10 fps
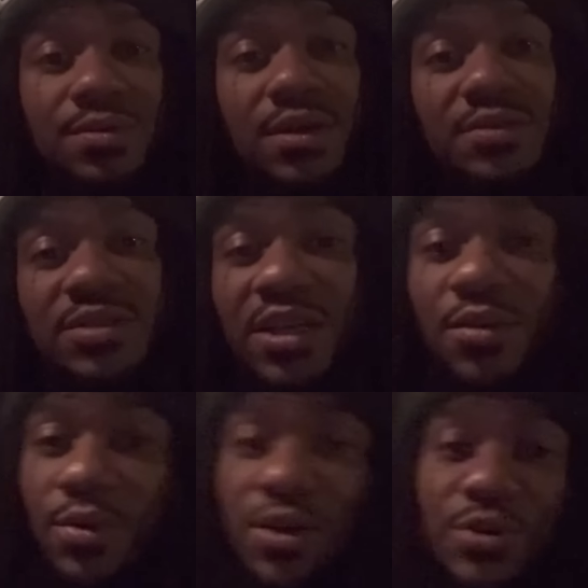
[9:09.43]
If she
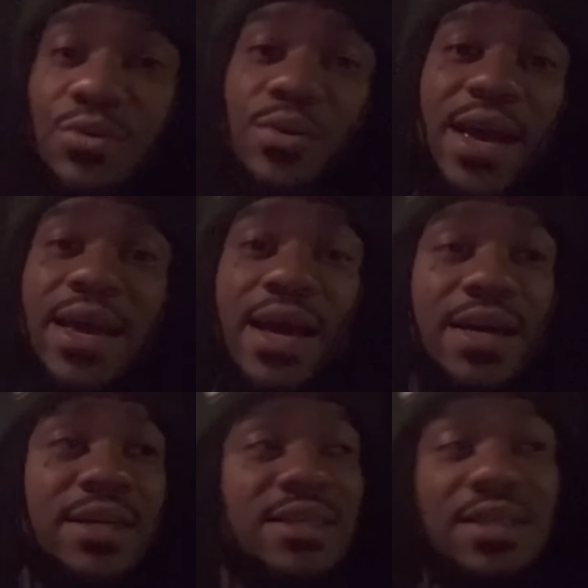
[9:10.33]
the one who ain't got
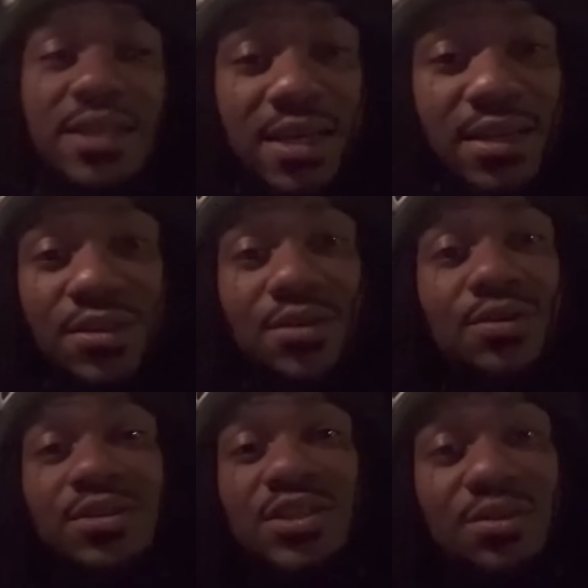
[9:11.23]
her shit together
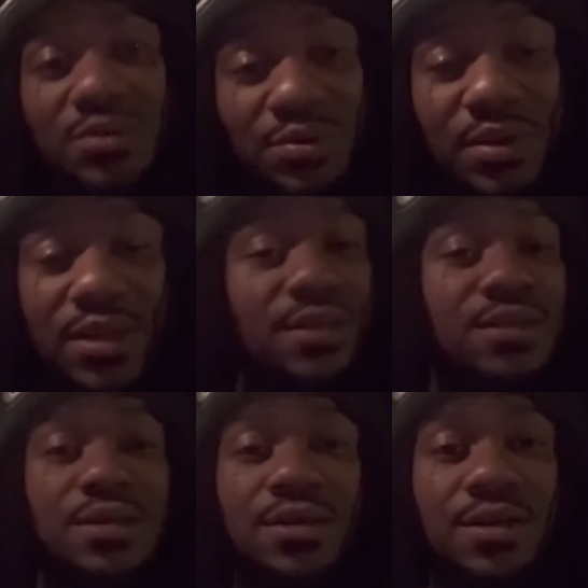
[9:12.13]
or she don't do
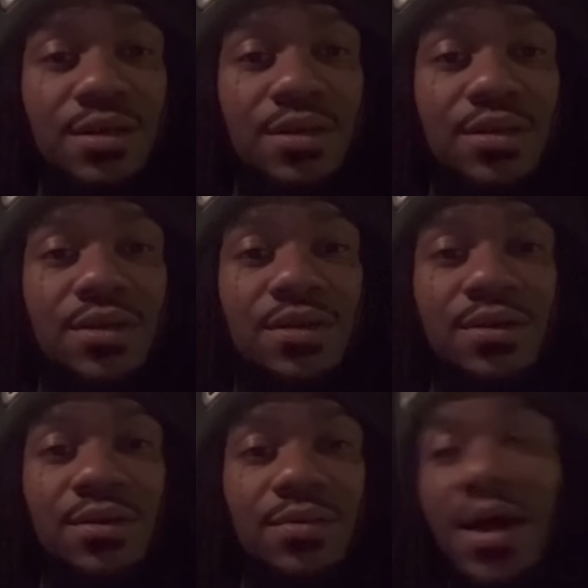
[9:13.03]
nothing,
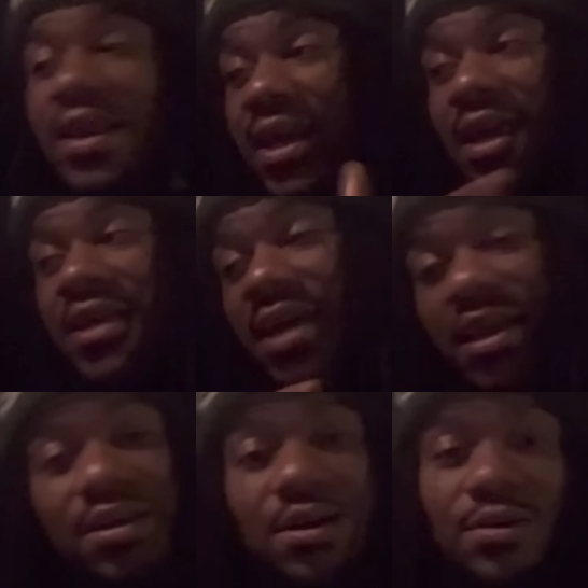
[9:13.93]
why the kids
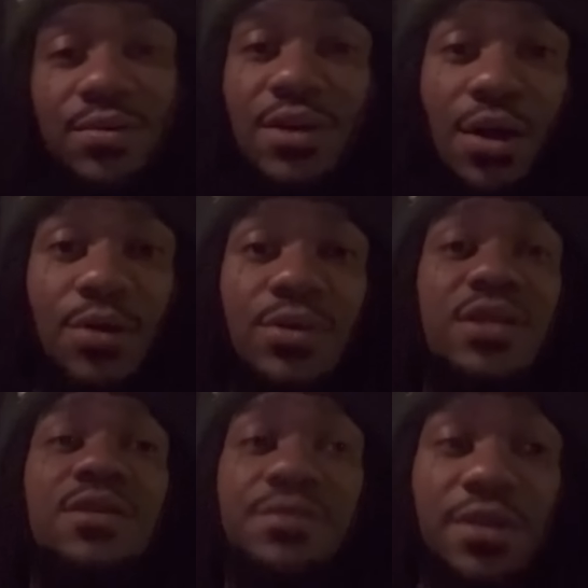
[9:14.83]
had to go? No,
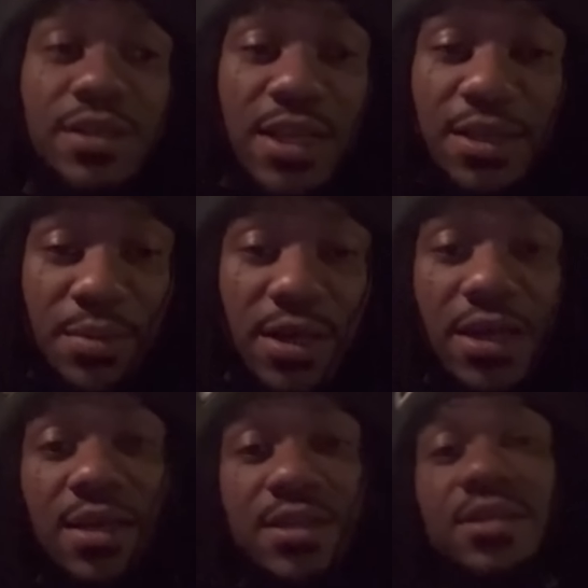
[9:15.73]
she's finna take them
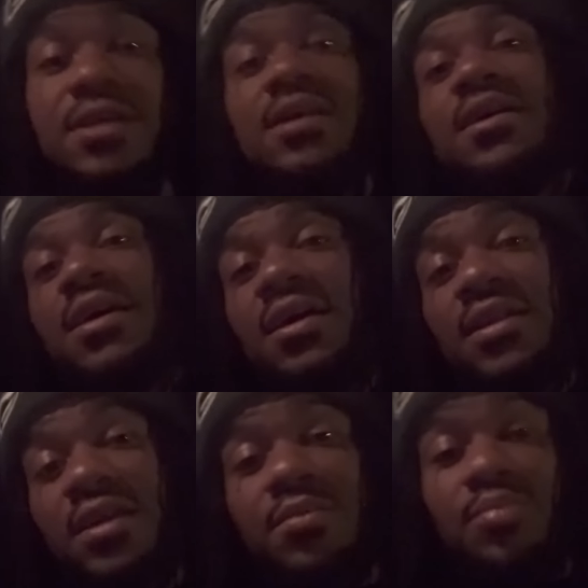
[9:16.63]
kids and
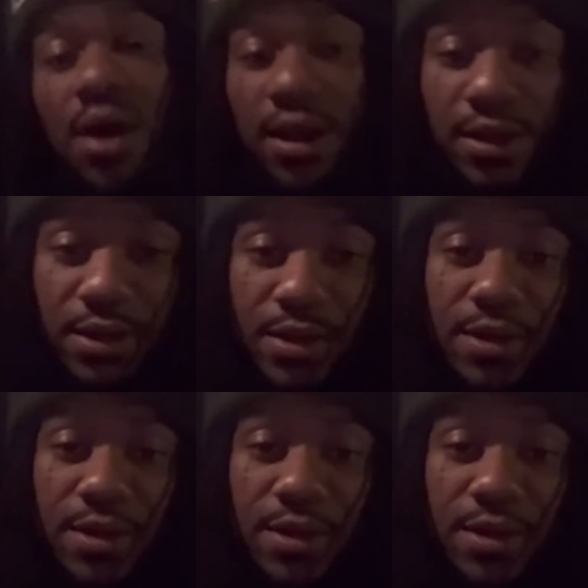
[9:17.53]
dip probably